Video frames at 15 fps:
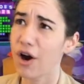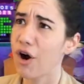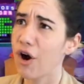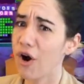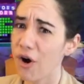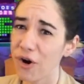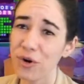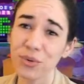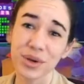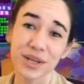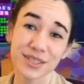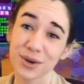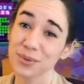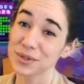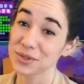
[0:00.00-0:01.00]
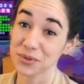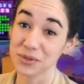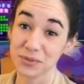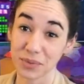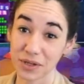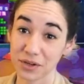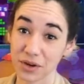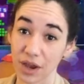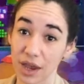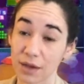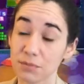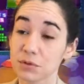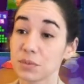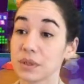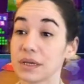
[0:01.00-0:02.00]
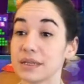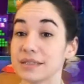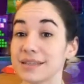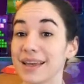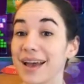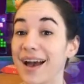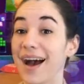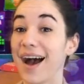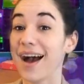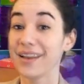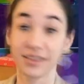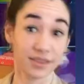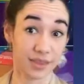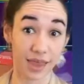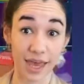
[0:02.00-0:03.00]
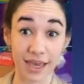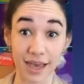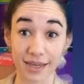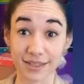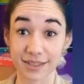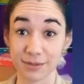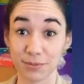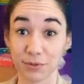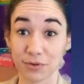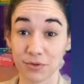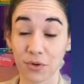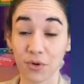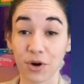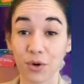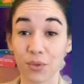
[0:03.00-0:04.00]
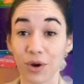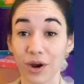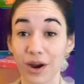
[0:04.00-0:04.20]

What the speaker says: Always, always, always play your games, because like I did before where I